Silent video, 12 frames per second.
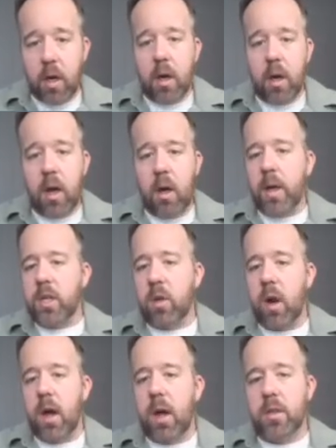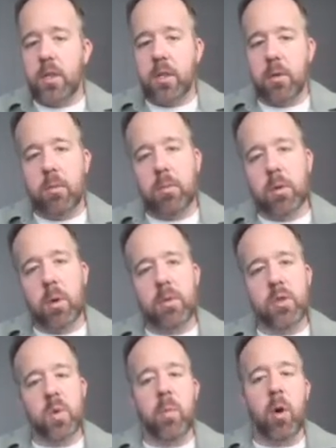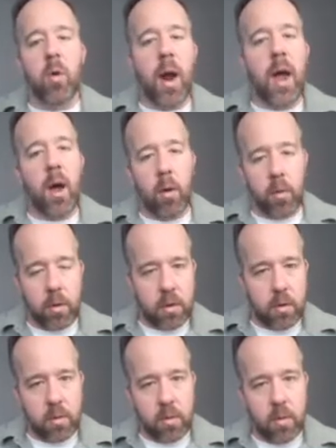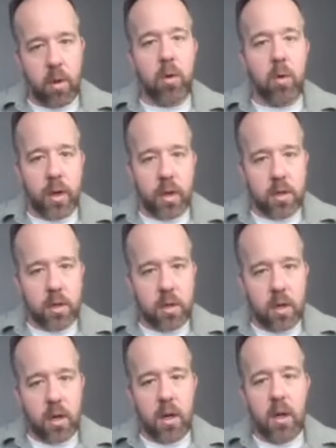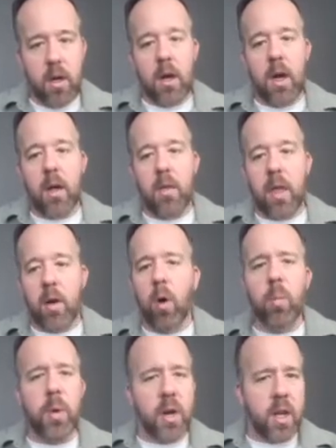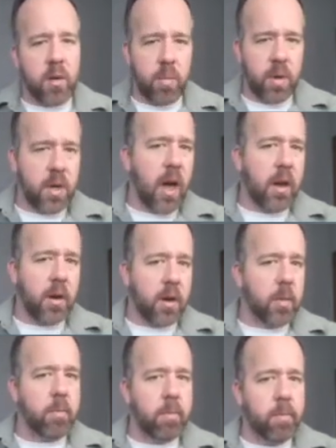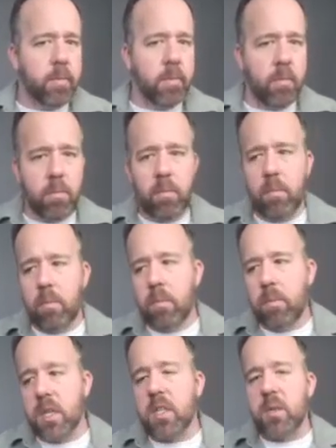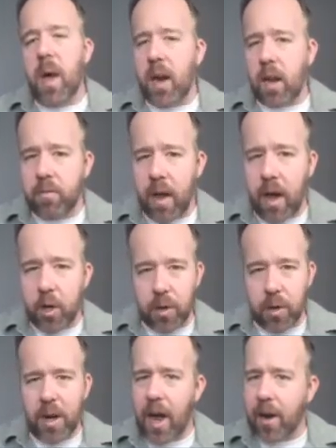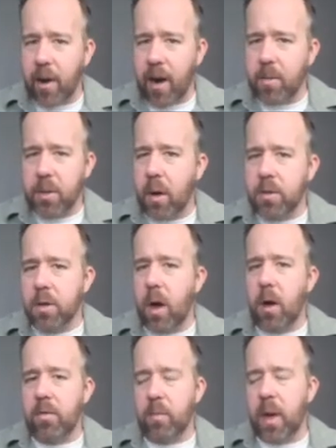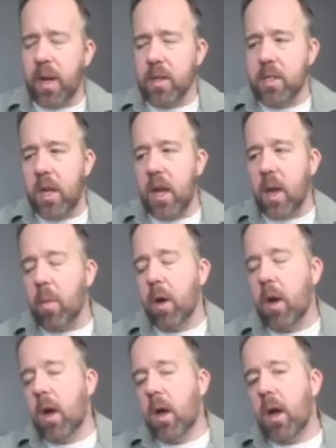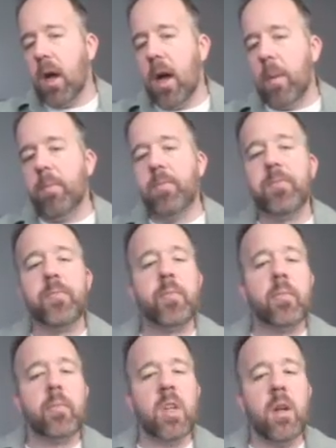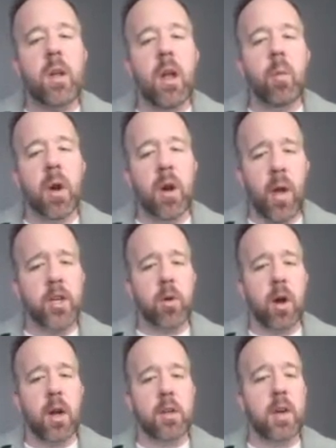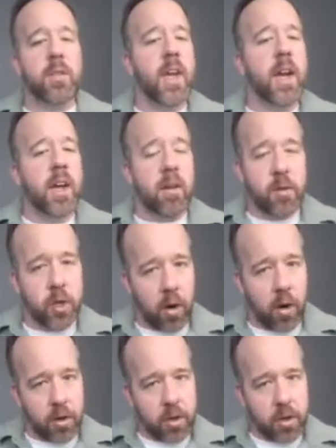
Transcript: Electrons sort of swim around the nucleus. They orbit it, but not in a systematic fashion like diagrams also often make it seem. But electrons have a negative charge.